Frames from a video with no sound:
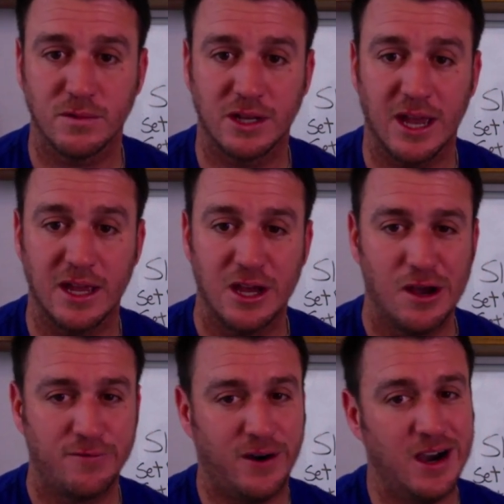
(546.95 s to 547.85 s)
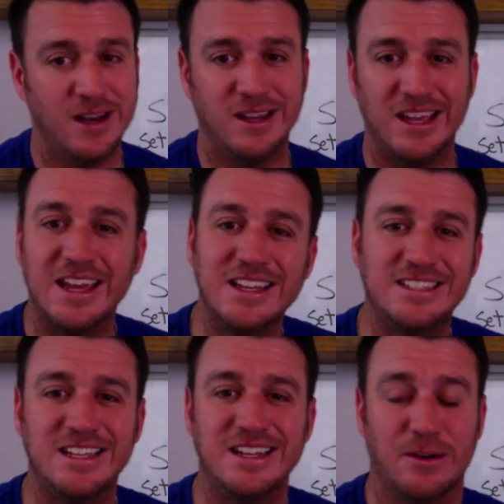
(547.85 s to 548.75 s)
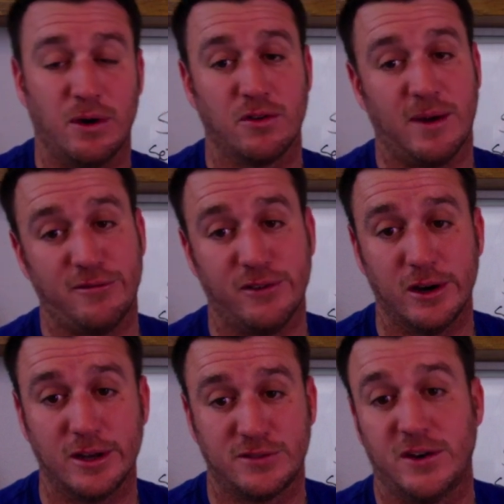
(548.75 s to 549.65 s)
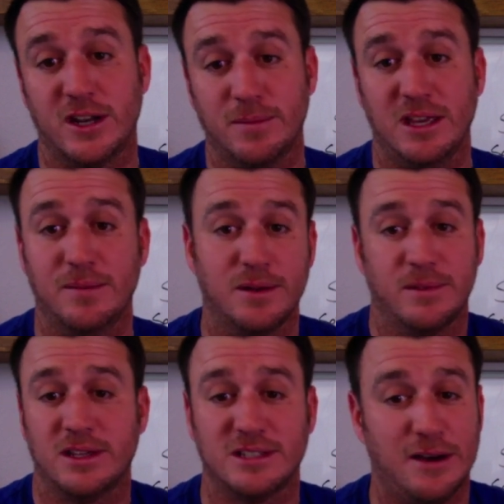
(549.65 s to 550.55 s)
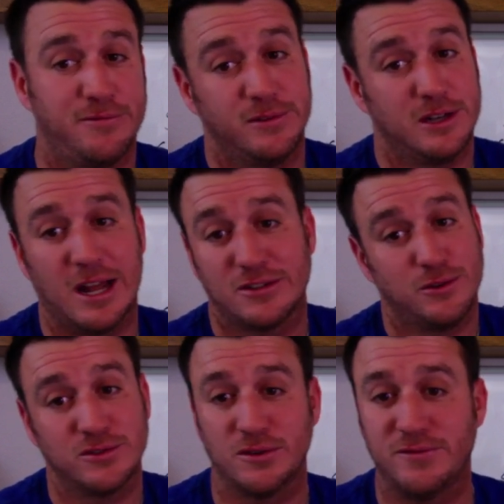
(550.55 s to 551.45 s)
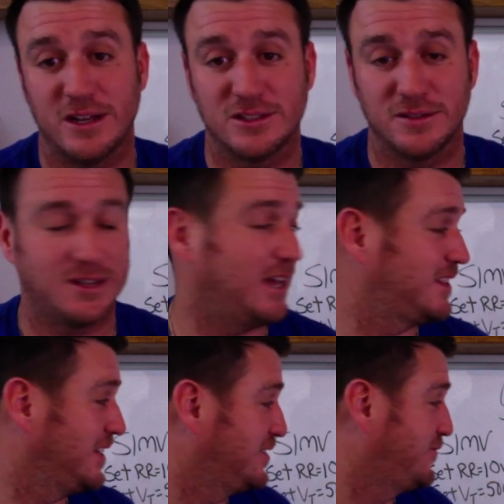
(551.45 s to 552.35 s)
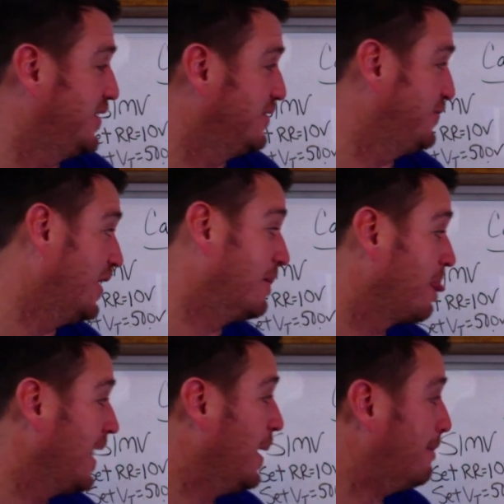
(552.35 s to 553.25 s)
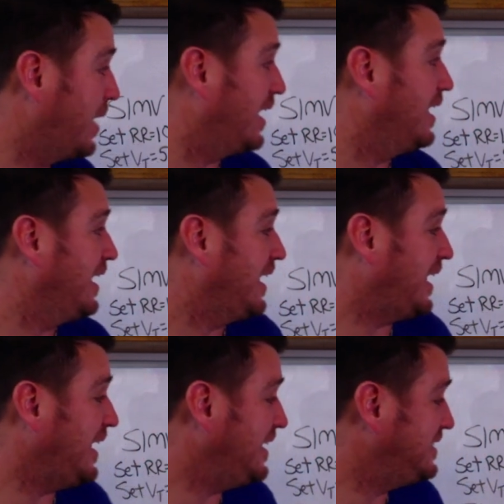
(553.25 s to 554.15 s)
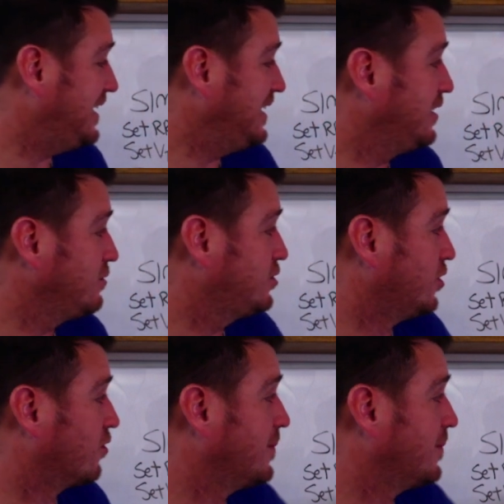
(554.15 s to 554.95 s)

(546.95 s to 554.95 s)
Okay, fun, easy. I don't know about fun. It's fun to me, but it's not. A lot of students don't find stuff that I think is fun, fun. But easy little tool.